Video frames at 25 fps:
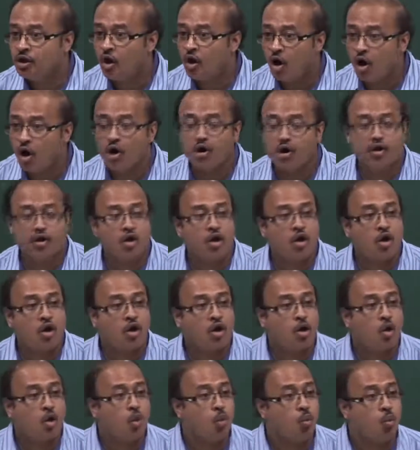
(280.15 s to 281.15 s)
or
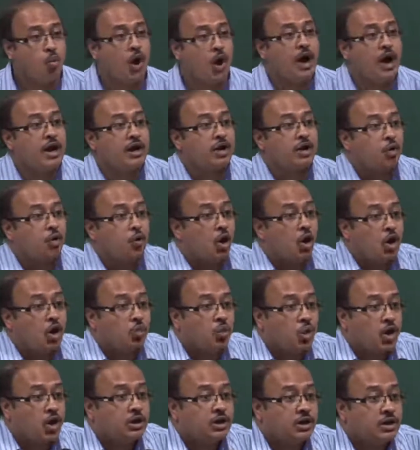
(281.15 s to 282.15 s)
why or
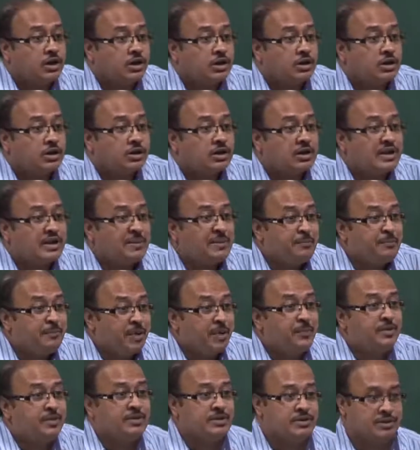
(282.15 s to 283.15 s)
what
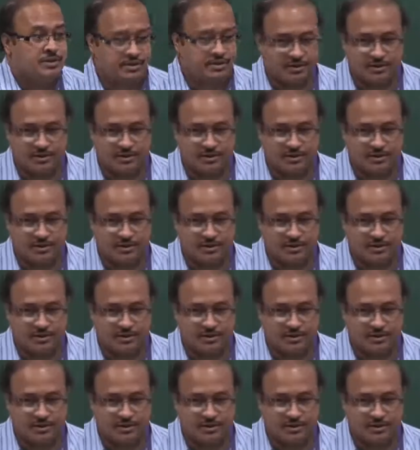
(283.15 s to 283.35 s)
purpose,